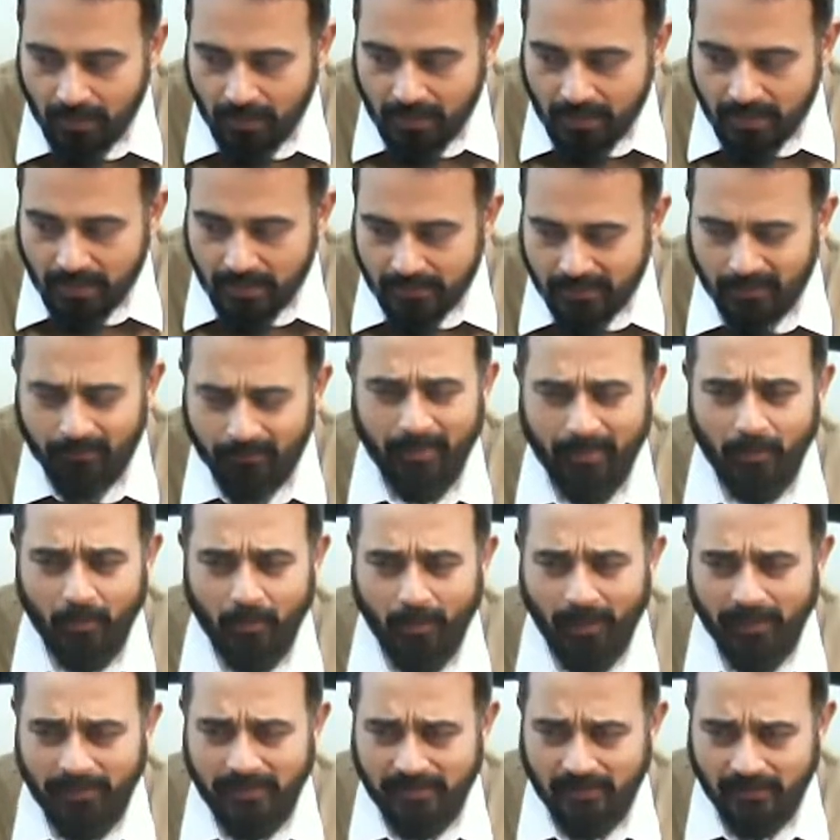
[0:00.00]

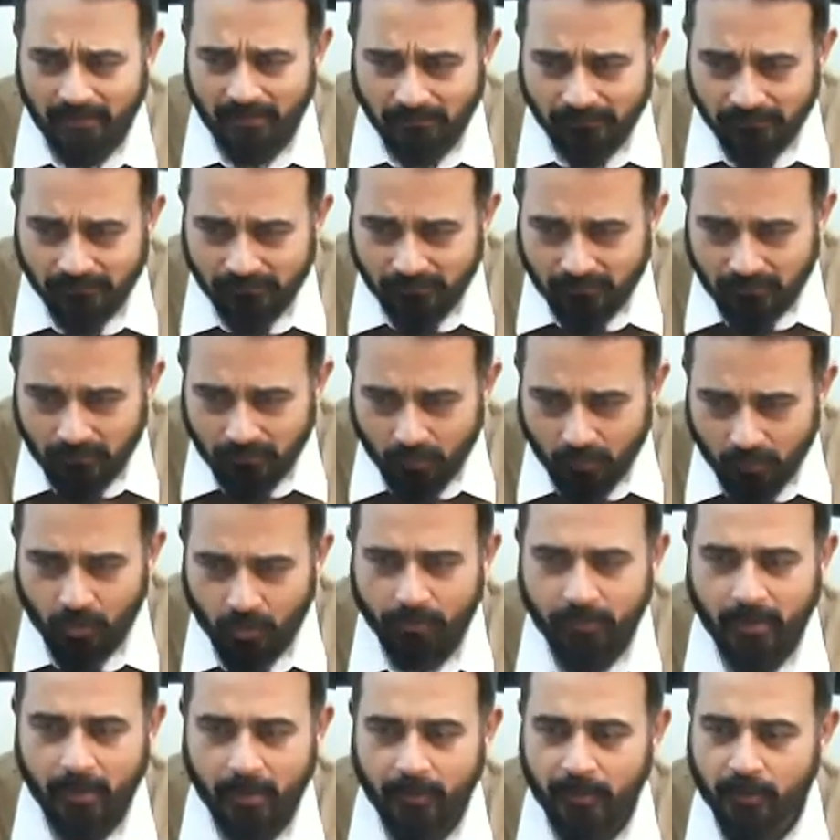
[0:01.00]
advisor who would
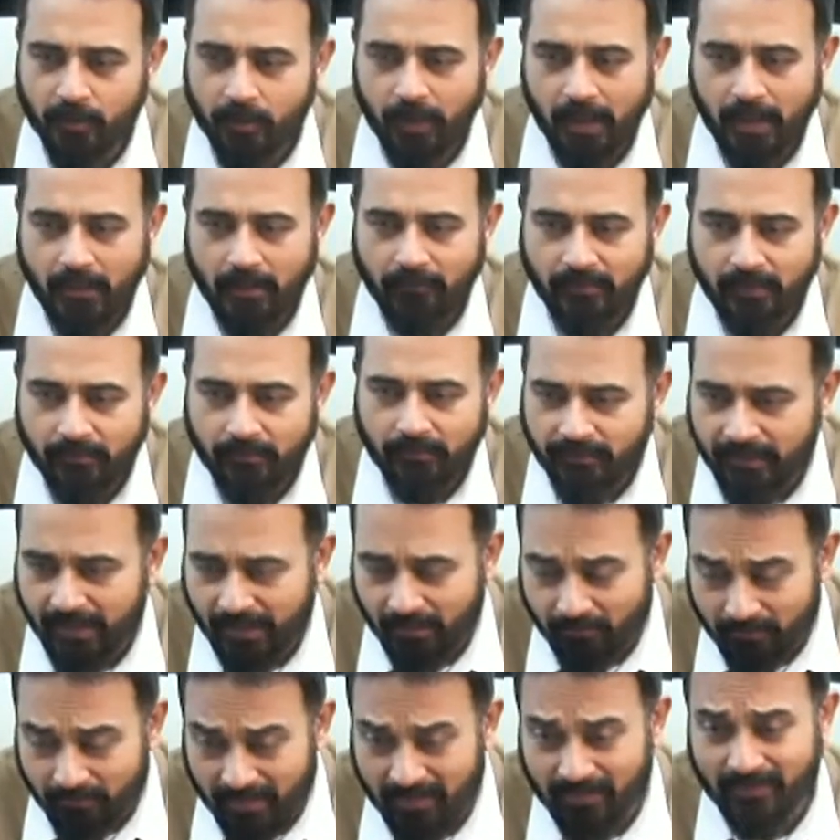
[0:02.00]
be able to help them take
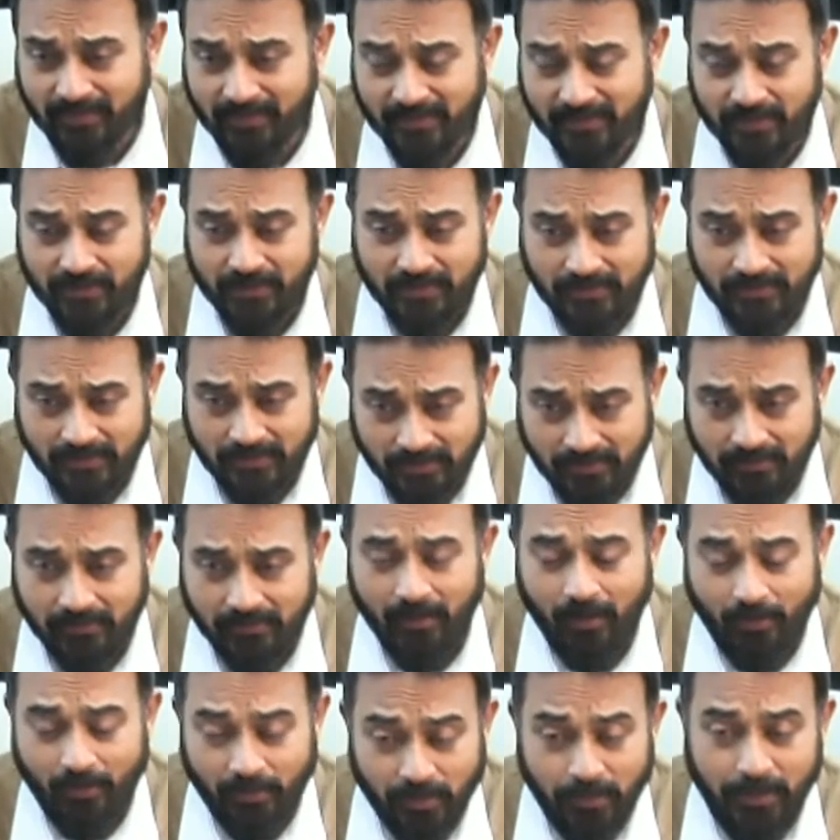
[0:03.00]
better decisions. Now,
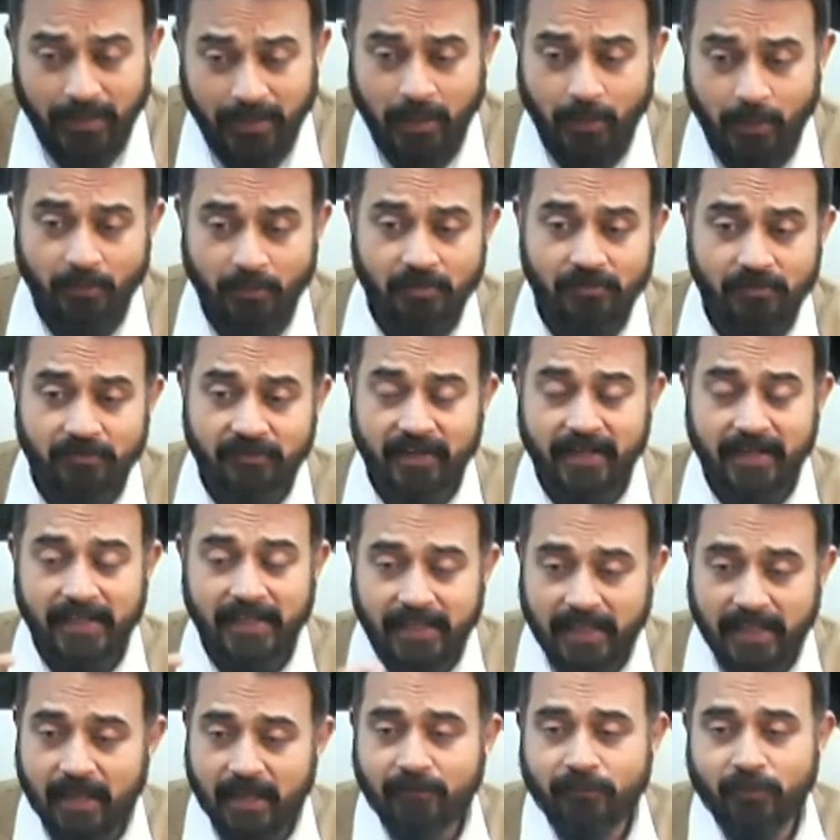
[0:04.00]
you need to be very
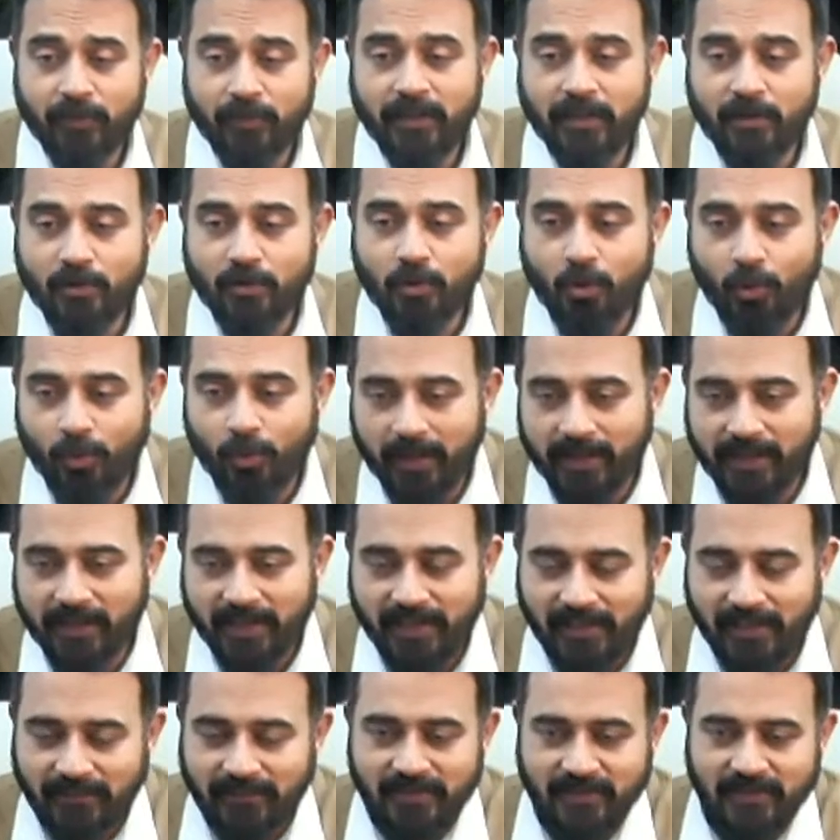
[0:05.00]
careful in locating
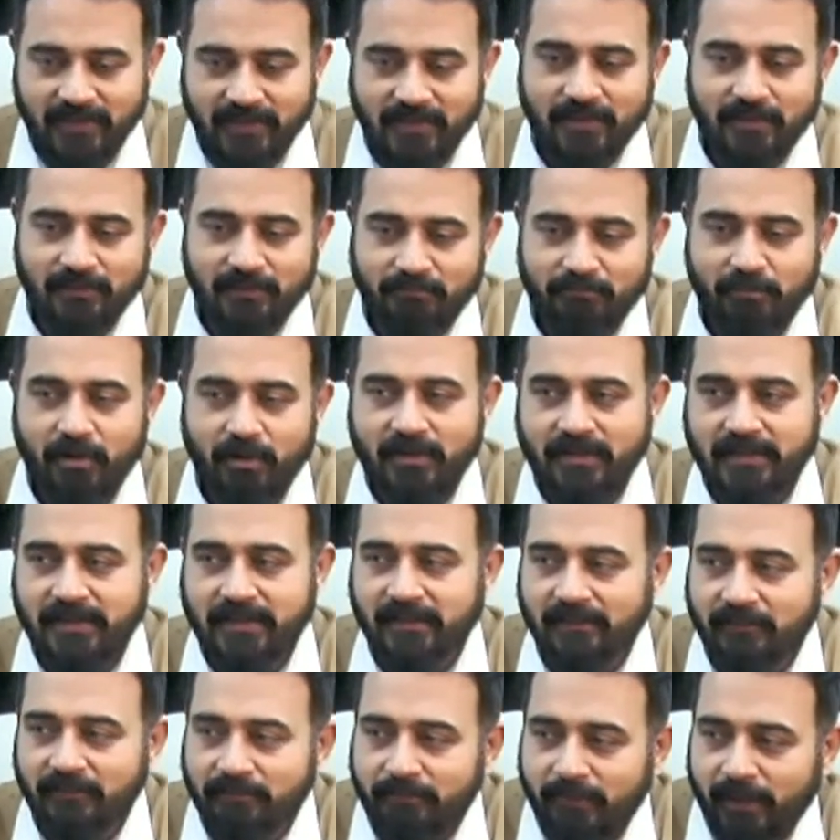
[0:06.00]
this
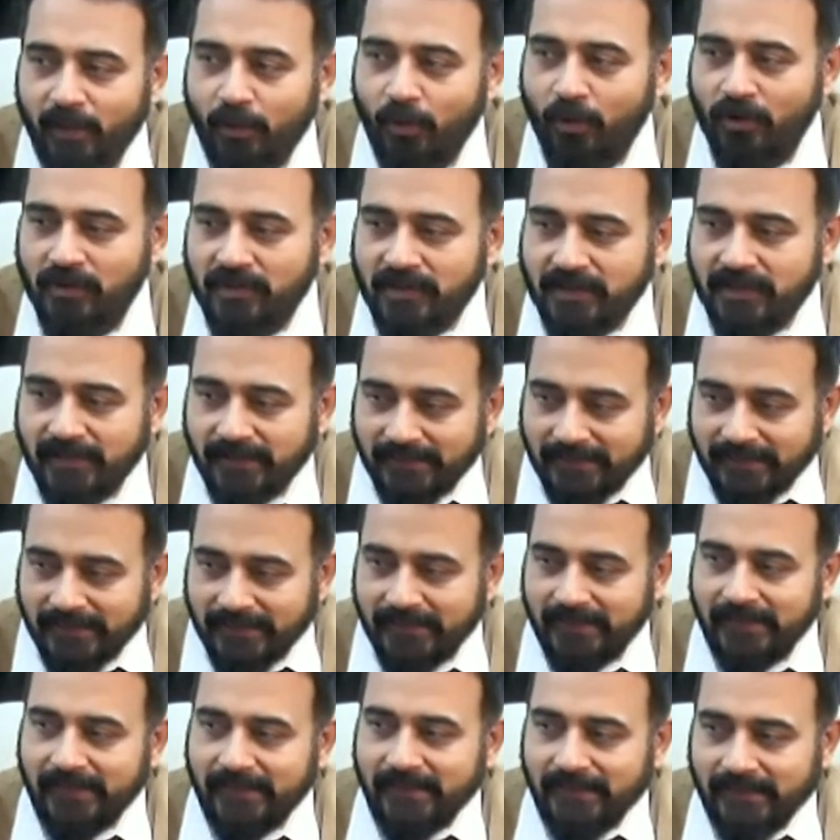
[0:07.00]
person, because
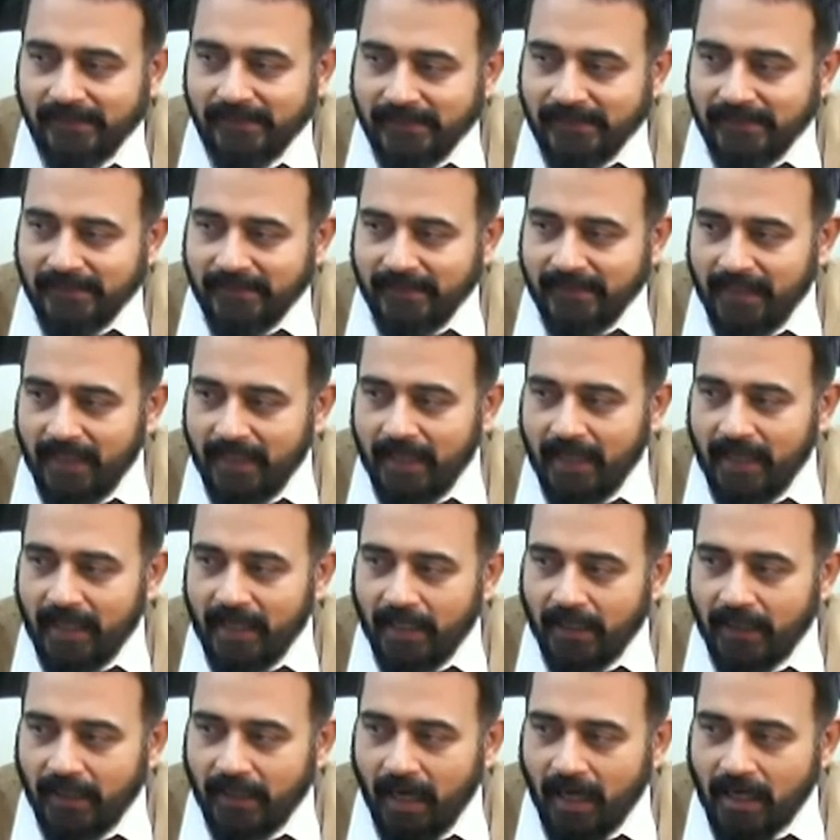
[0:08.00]

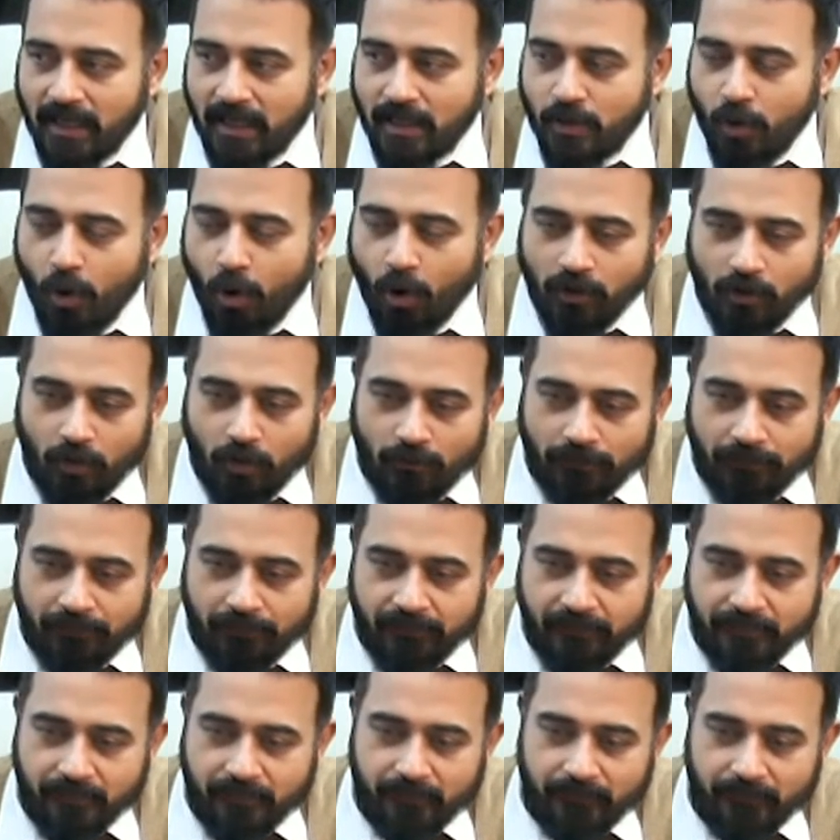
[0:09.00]
a lot of
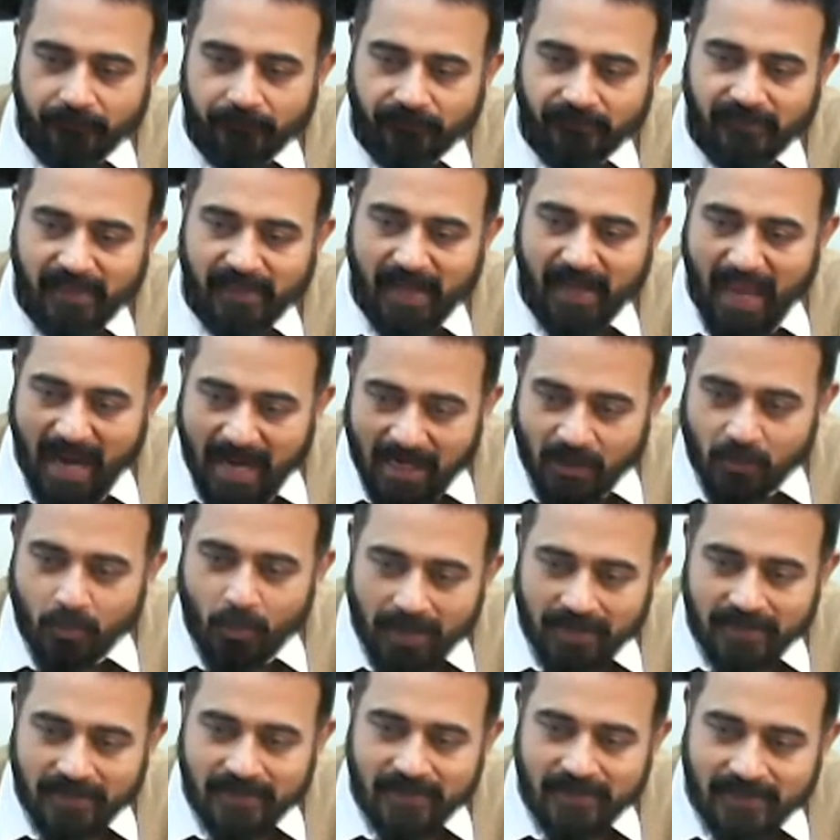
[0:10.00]

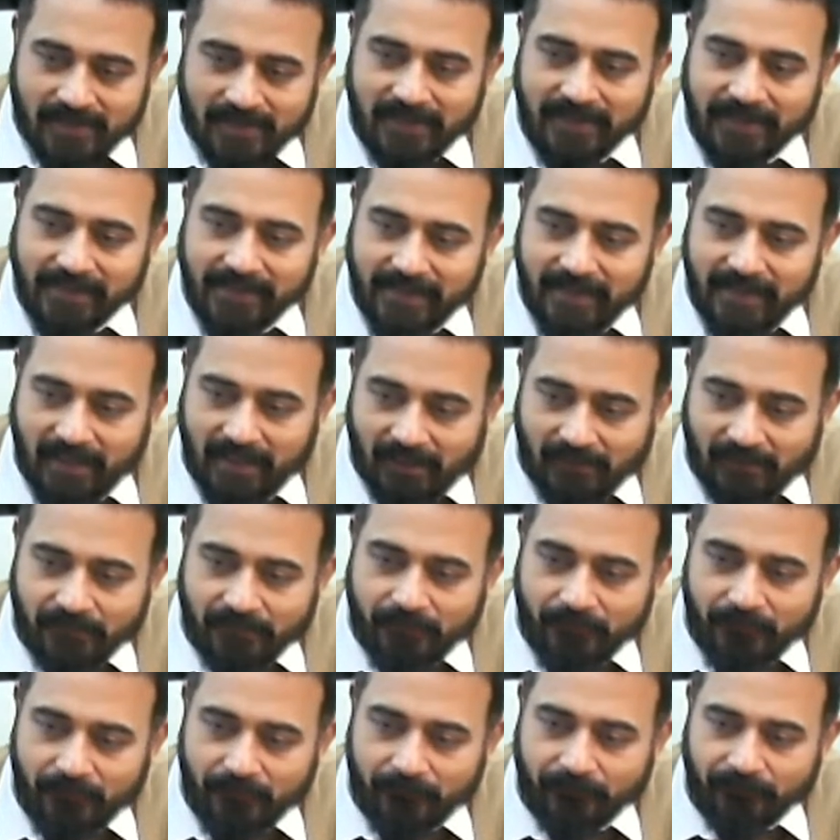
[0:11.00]
advisors in India
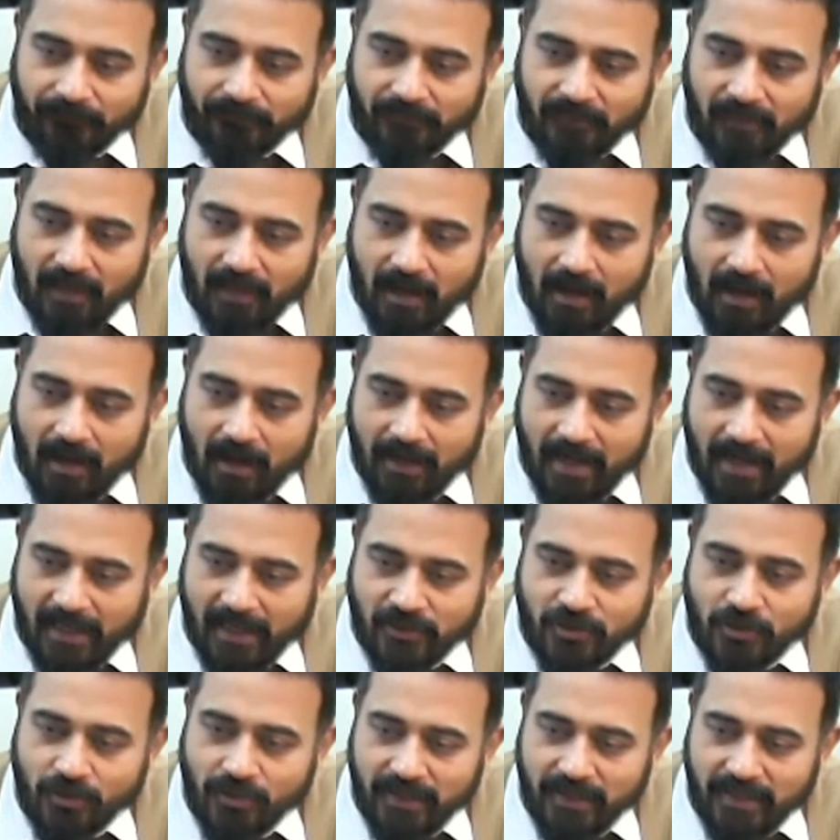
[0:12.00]
are
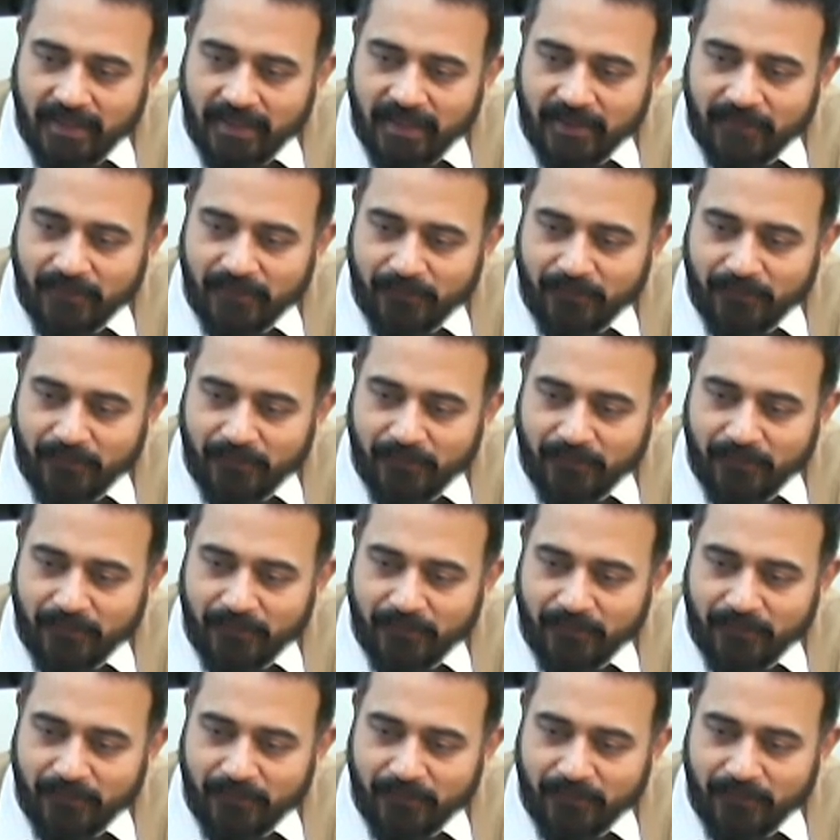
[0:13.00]
actually